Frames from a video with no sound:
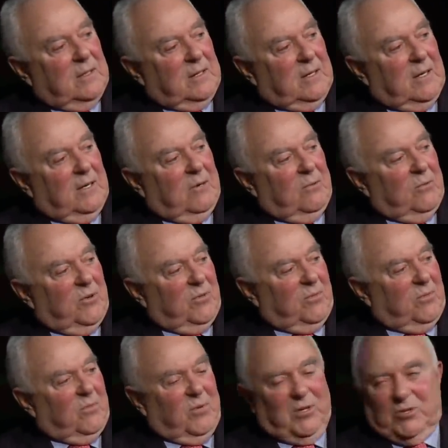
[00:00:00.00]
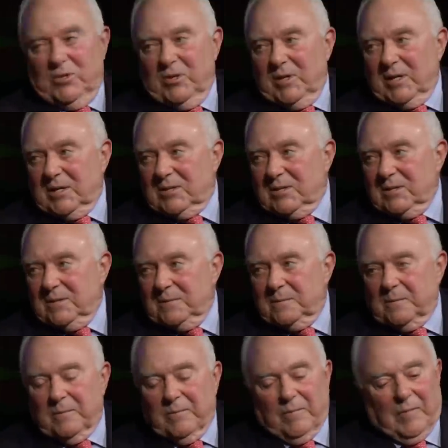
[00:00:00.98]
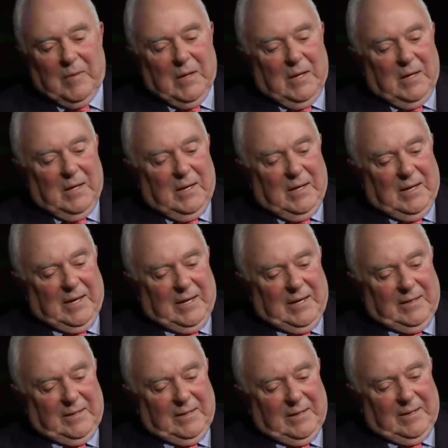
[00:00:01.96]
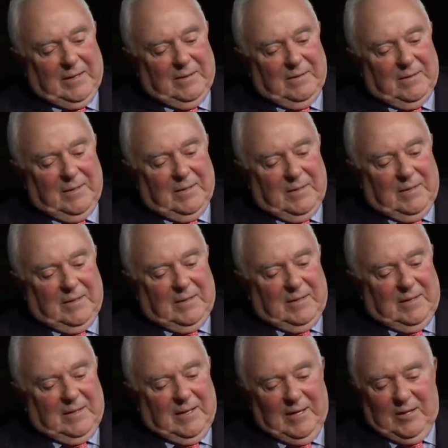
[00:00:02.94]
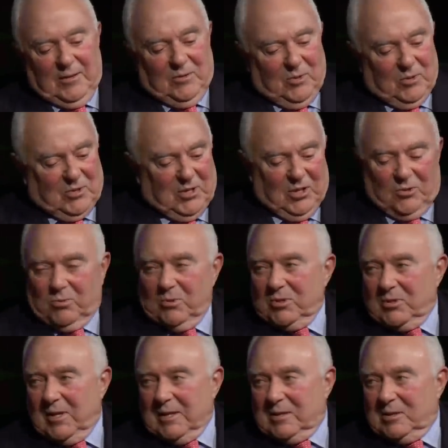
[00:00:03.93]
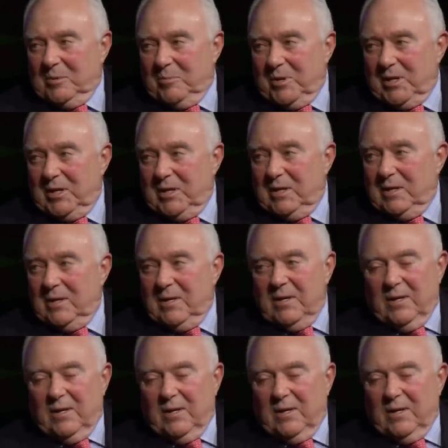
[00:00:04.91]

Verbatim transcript: uh, with Richard Nixon. And, uh, and it just was not to be.